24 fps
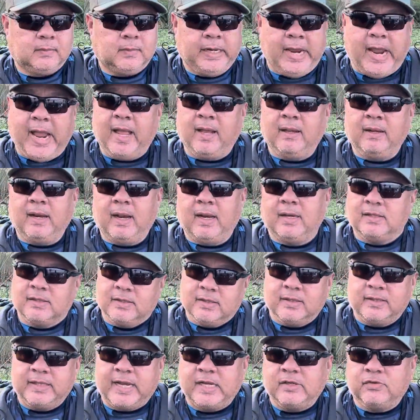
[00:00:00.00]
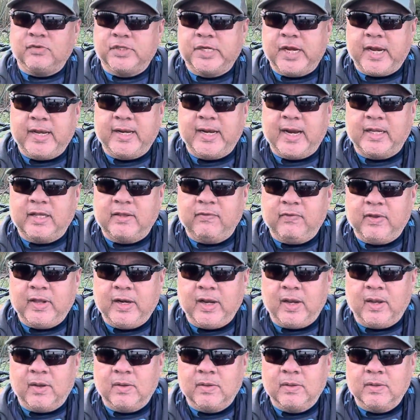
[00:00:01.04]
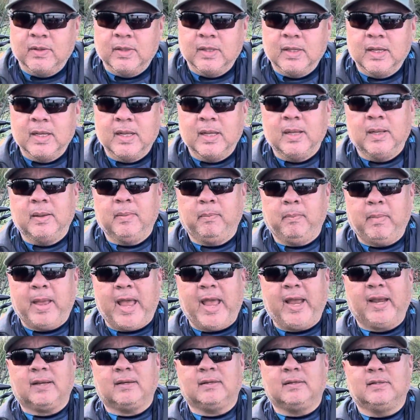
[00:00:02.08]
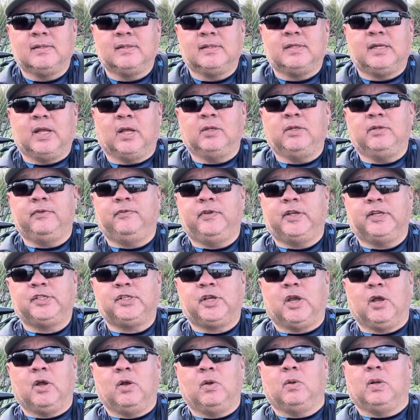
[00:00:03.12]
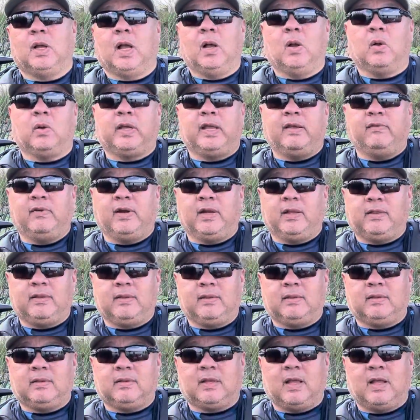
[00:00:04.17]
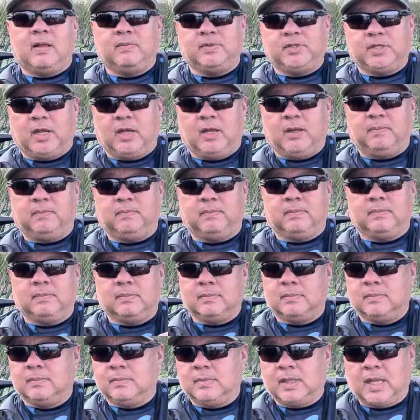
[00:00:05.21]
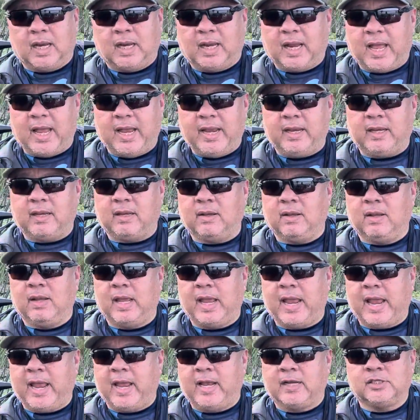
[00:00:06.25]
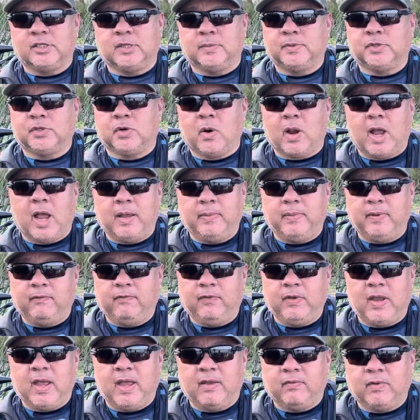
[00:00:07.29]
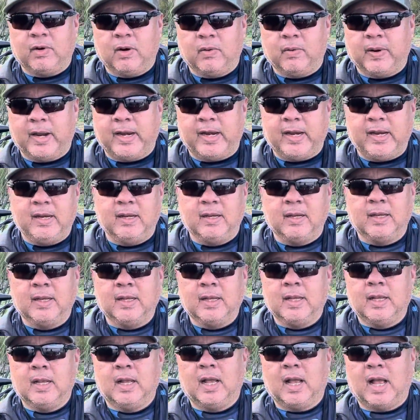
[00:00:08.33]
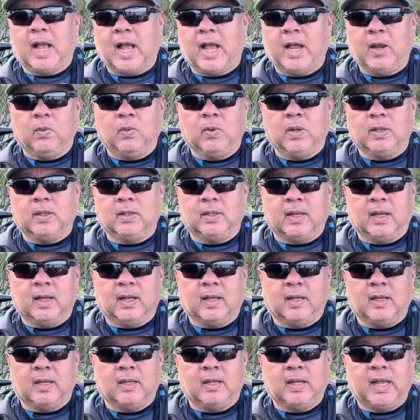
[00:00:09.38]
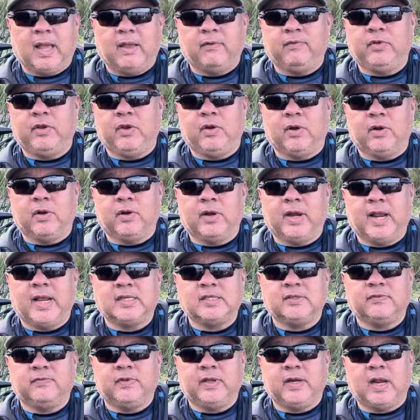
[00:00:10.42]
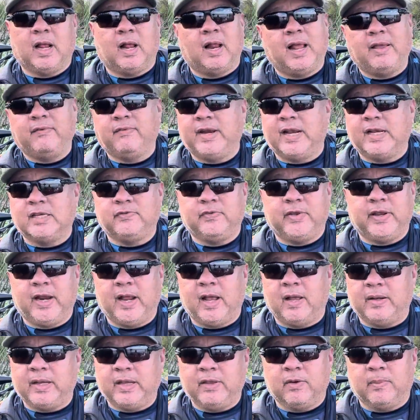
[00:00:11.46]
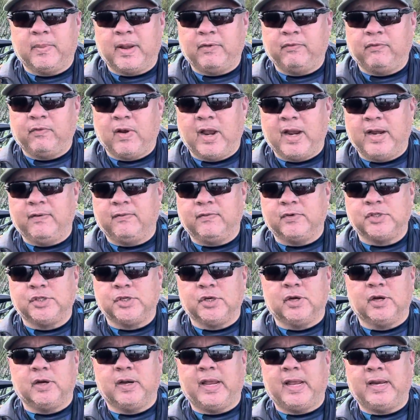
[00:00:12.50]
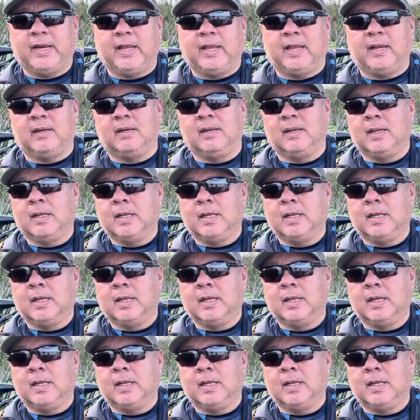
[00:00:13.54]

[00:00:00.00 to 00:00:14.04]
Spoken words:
yeah, thanks for checking out the video. Mac, Delta Fish Co. Oh, give it a thumbs up, a like, and subscribe if you haven't already. I will have your next video. I'll have a next video out either by Friday for sure, and then